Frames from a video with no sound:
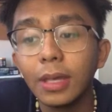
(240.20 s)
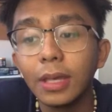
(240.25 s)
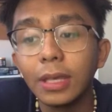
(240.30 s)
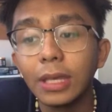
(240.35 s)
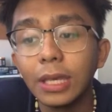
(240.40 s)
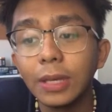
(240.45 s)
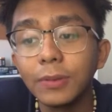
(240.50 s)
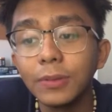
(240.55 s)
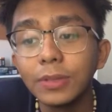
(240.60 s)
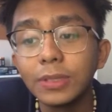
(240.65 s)

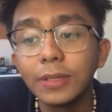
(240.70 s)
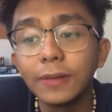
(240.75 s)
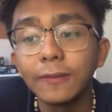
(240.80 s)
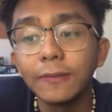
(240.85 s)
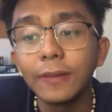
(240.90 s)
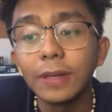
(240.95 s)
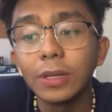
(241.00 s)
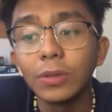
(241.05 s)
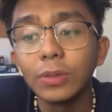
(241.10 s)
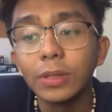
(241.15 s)
Gamers have
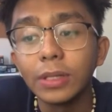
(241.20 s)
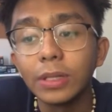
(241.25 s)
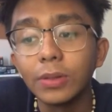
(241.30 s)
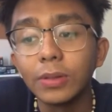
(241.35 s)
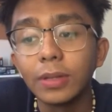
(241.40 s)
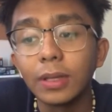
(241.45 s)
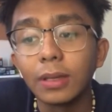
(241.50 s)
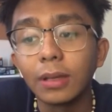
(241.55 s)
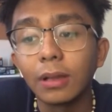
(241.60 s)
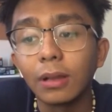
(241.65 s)
found out
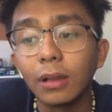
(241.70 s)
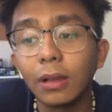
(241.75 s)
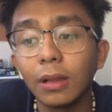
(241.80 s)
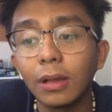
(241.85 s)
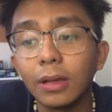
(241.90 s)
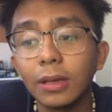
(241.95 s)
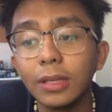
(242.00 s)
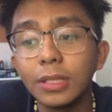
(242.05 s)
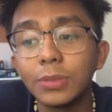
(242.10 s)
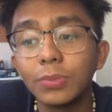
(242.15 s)
that
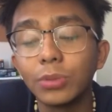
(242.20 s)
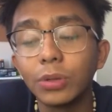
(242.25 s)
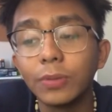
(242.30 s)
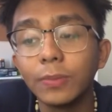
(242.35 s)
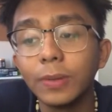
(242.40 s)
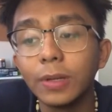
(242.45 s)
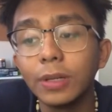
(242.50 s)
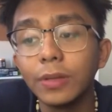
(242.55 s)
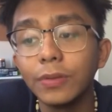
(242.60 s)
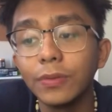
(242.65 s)
claw is more
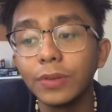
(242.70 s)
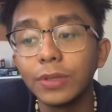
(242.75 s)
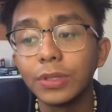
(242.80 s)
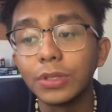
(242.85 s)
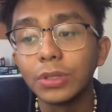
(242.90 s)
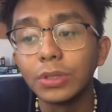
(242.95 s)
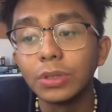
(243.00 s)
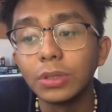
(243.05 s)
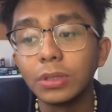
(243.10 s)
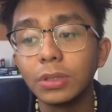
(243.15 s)

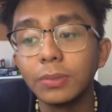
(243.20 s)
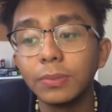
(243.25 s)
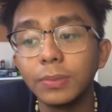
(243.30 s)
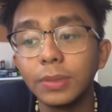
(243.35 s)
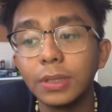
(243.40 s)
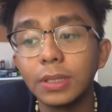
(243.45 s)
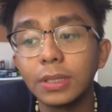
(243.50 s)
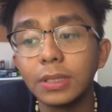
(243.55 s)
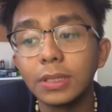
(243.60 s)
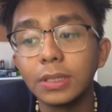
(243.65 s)
beneficial
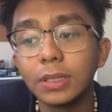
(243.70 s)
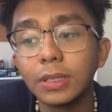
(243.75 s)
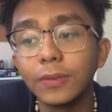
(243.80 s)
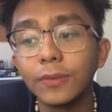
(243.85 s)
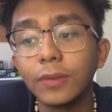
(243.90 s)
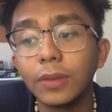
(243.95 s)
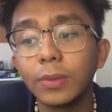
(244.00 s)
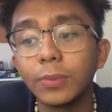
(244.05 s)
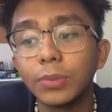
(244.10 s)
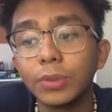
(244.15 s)
because of
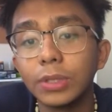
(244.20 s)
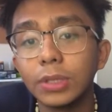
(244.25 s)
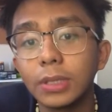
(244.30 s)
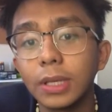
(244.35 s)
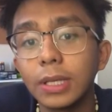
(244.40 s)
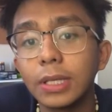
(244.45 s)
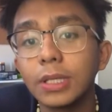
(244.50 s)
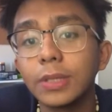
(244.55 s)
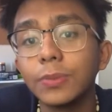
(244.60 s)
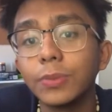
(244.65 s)
the
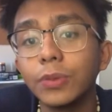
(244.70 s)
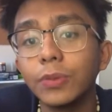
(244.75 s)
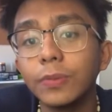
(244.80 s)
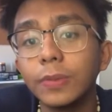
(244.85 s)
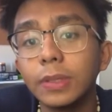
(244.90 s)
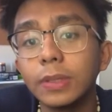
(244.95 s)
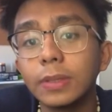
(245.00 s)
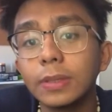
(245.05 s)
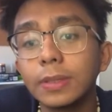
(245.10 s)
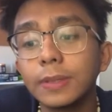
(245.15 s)
precise
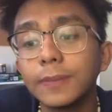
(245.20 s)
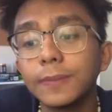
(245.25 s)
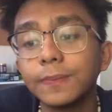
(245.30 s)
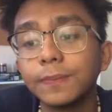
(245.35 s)
movements